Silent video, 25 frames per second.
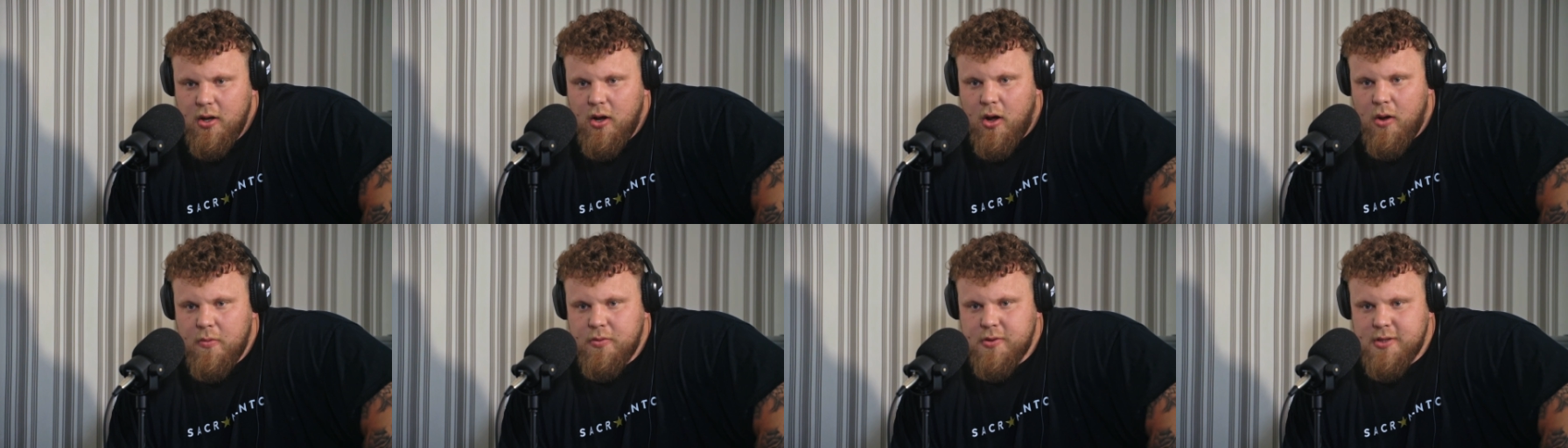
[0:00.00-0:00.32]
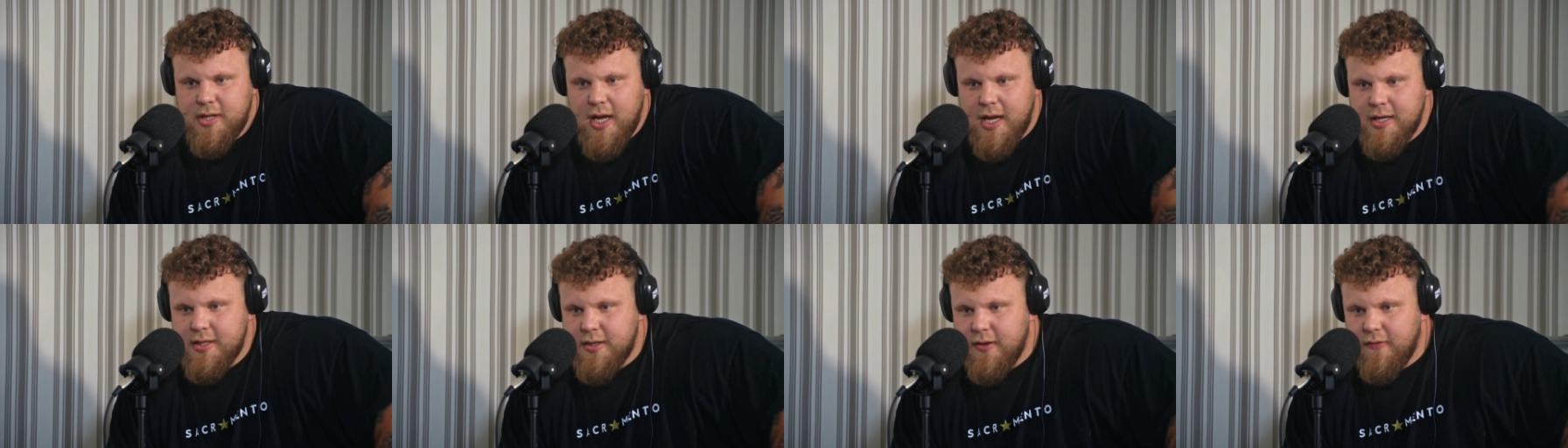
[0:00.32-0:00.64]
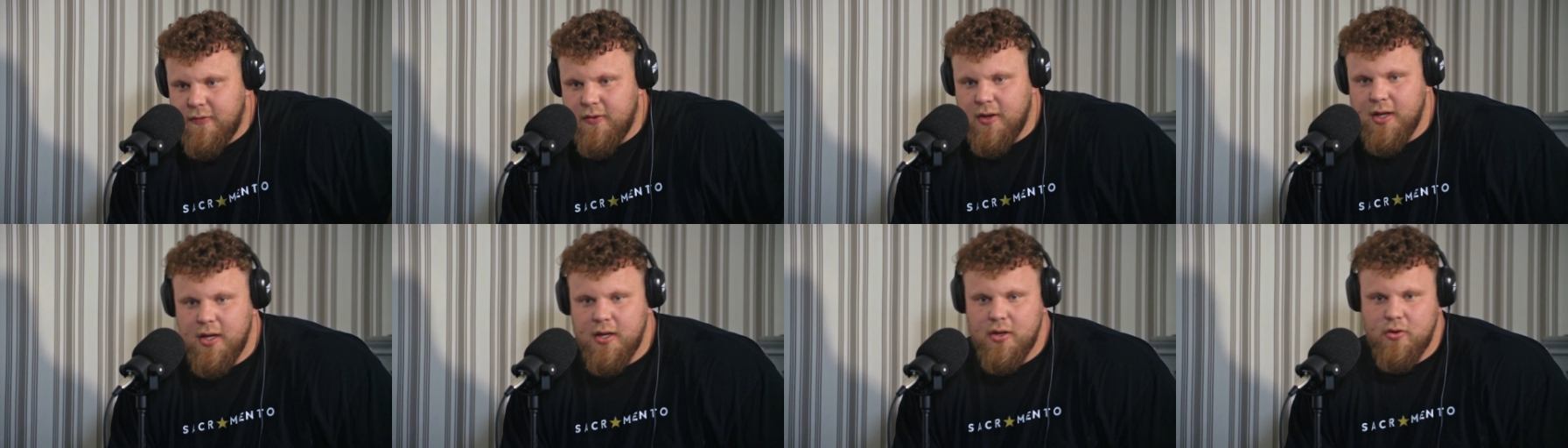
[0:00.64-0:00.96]

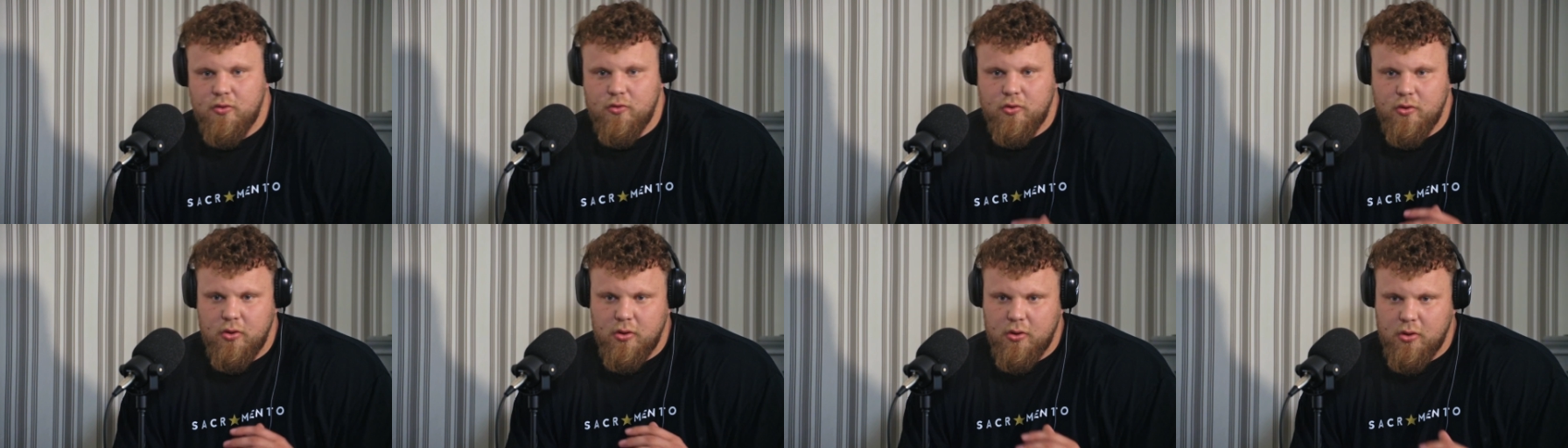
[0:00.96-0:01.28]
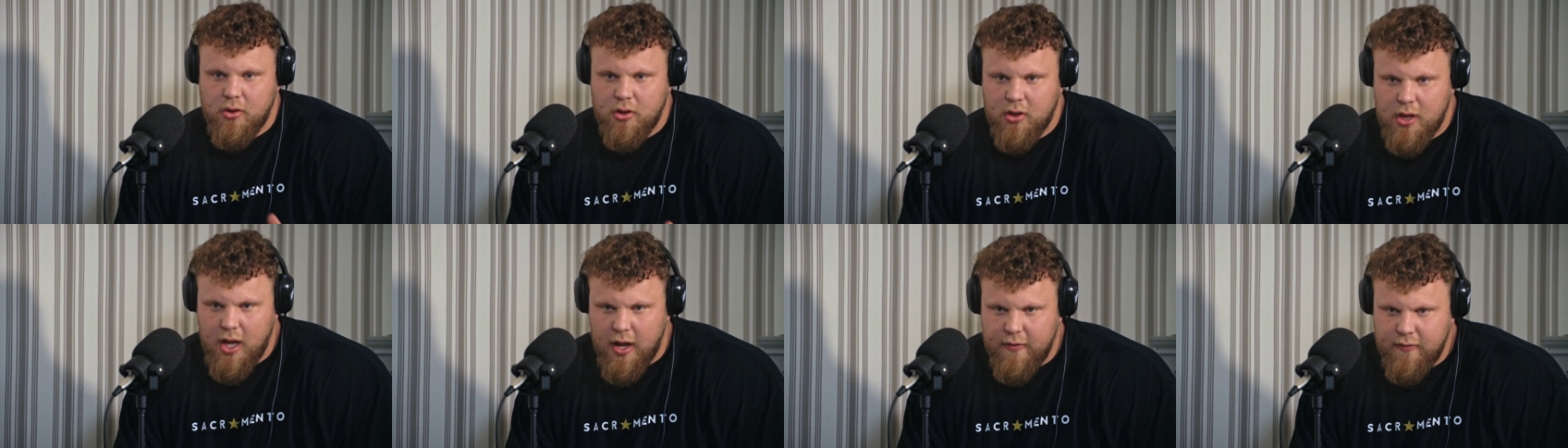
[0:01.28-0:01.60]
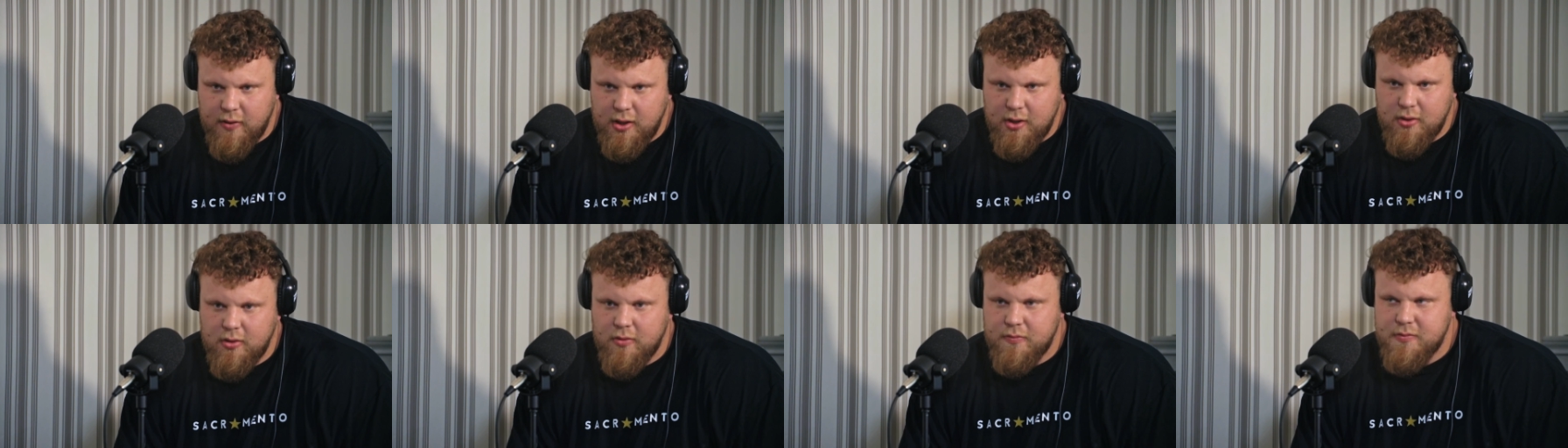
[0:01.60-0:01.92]
obsessively,
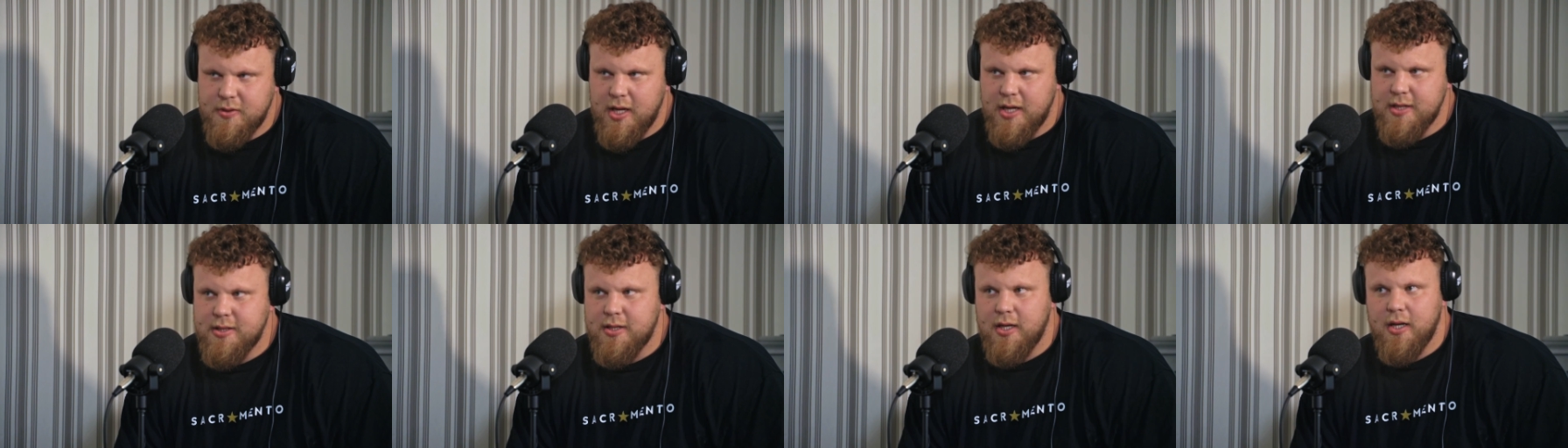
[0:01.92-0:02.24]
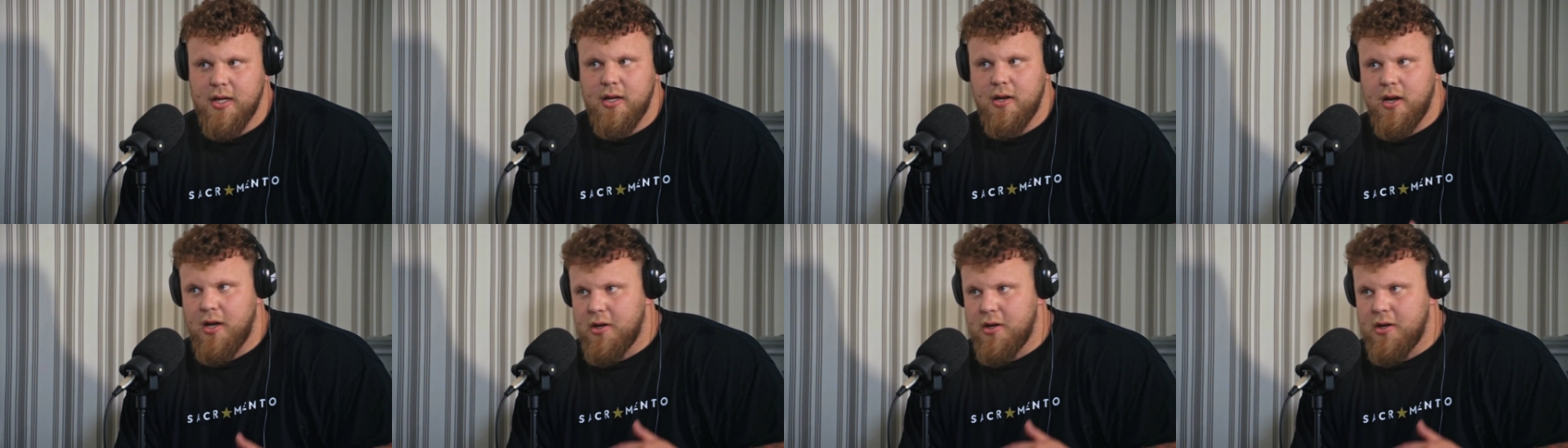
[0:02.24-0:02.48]
recovering obsessively.